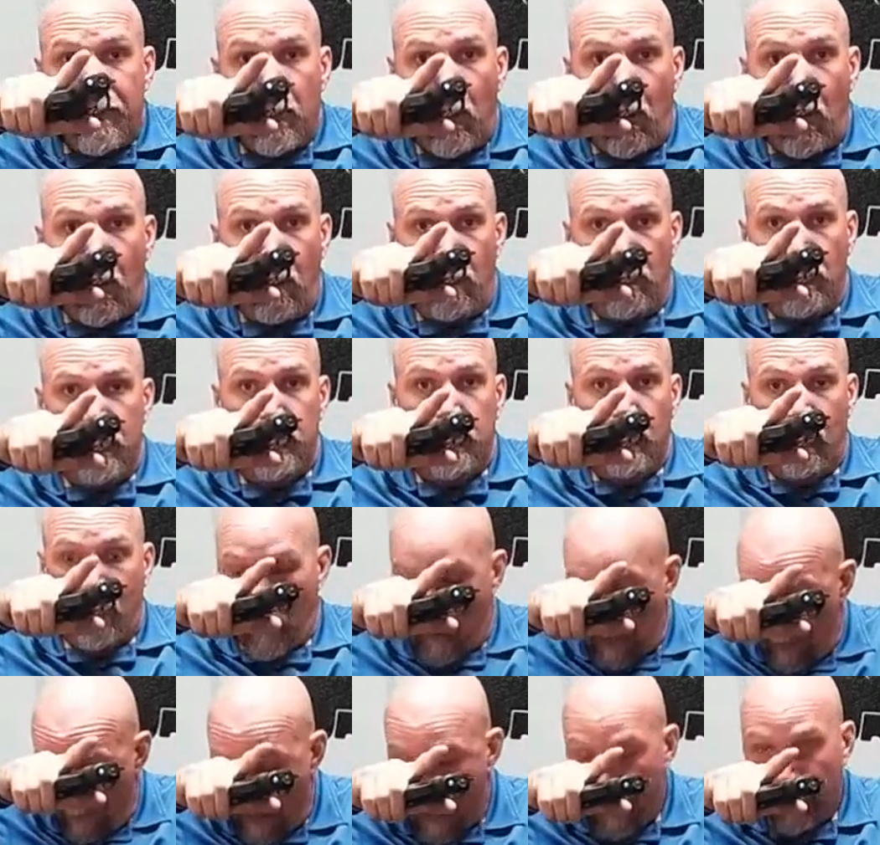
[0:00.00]
the holster.
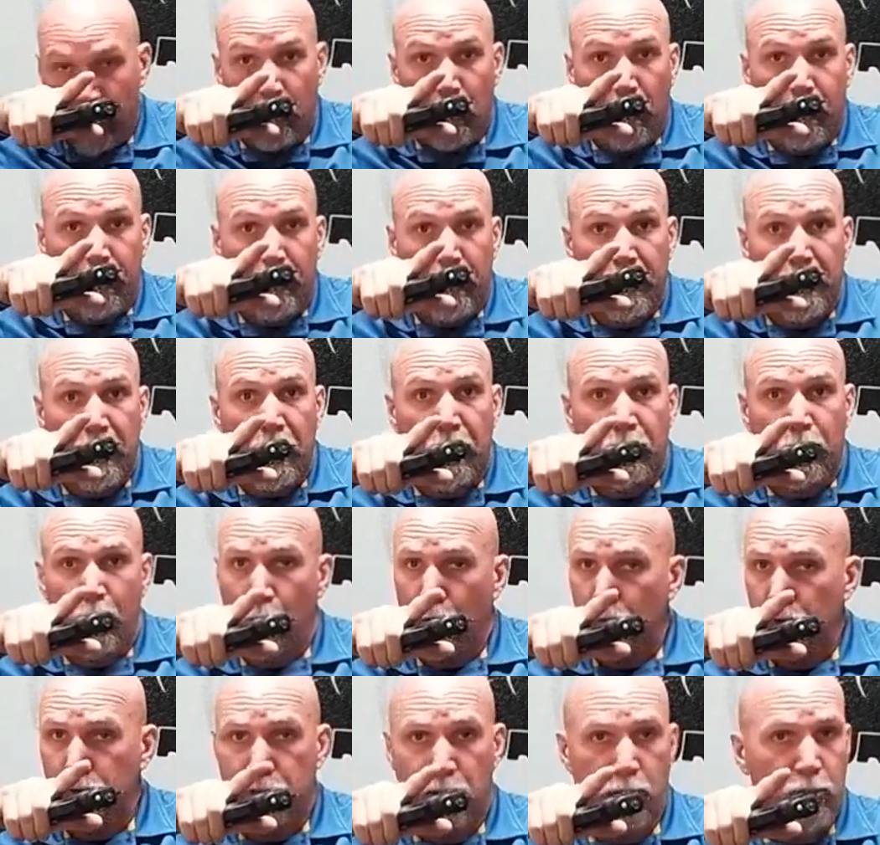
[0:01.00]
I may look at the gun in the
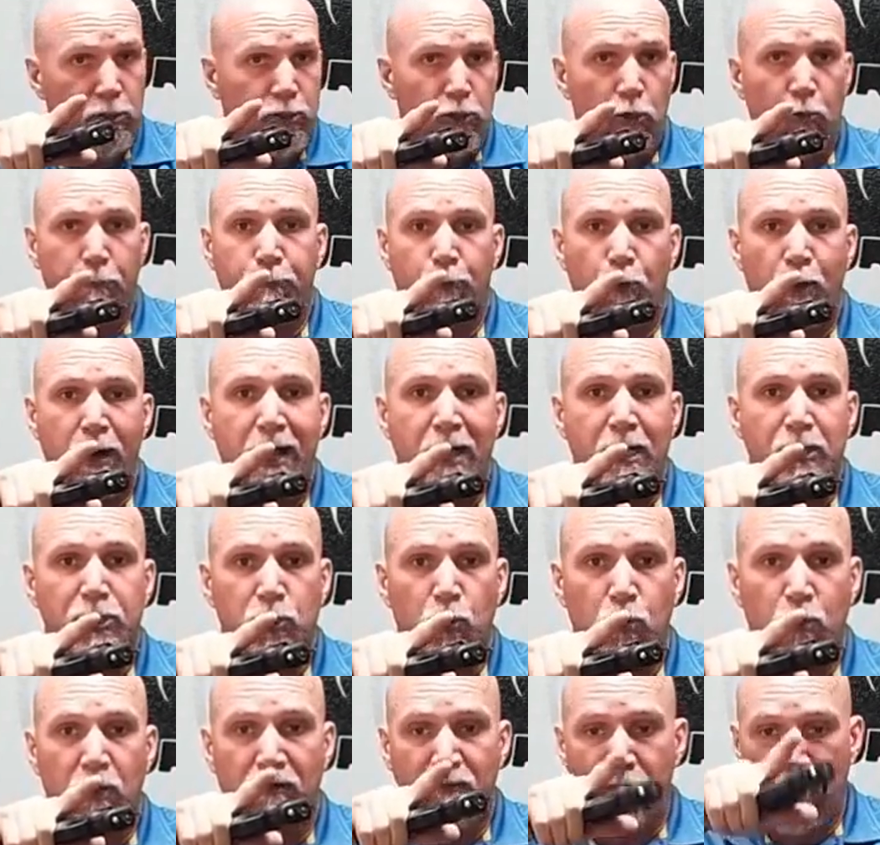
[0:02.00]
holster. There's no brass
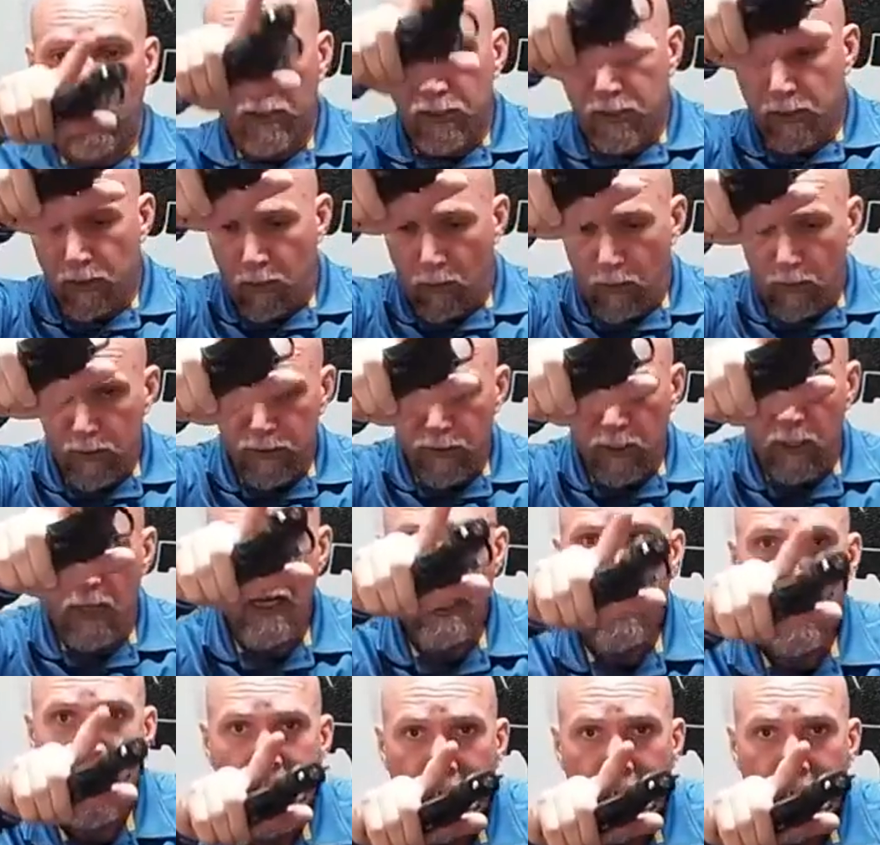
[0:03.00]
or whatever else in the holster.